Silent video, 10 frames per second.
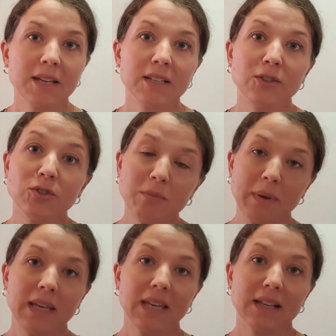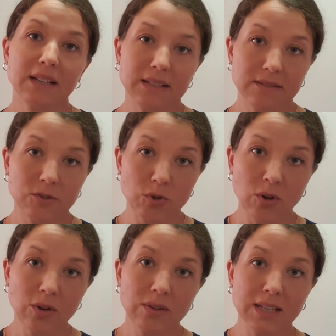You should make
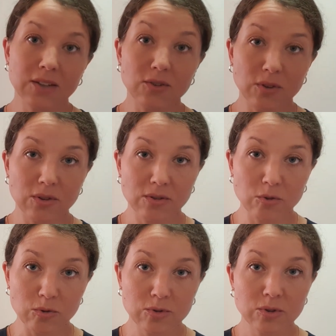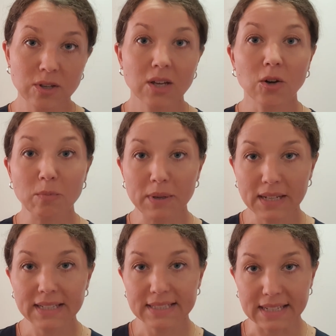sure that you use
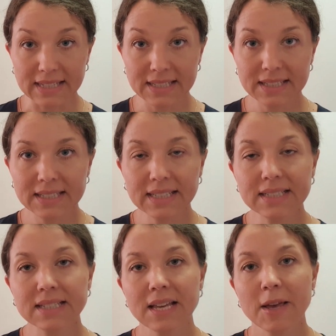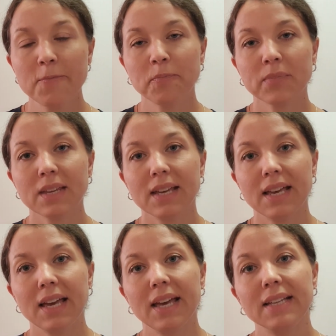complete sentences
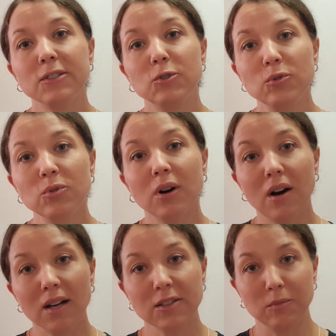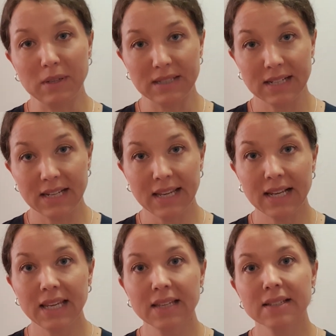and do argument
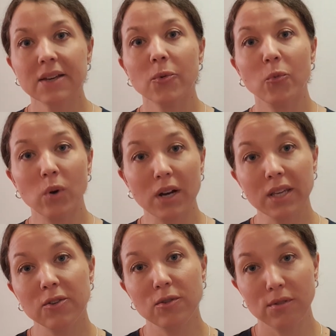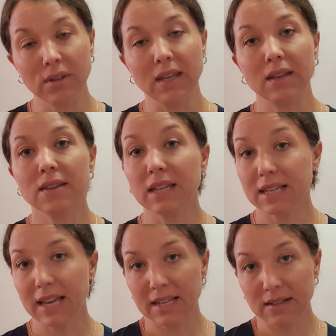clearly why you think that
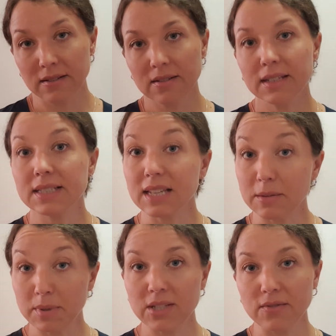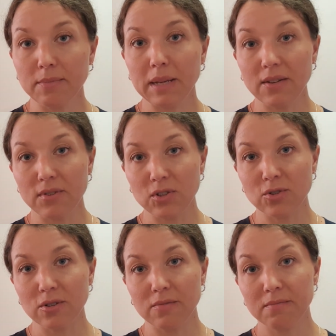cattle is
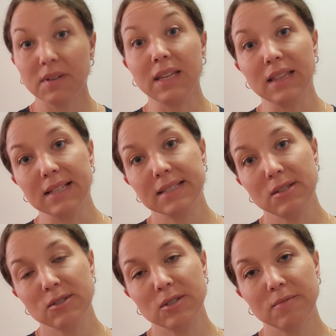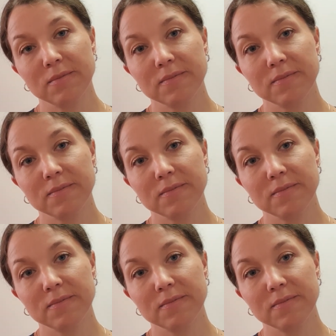beneficial in this system.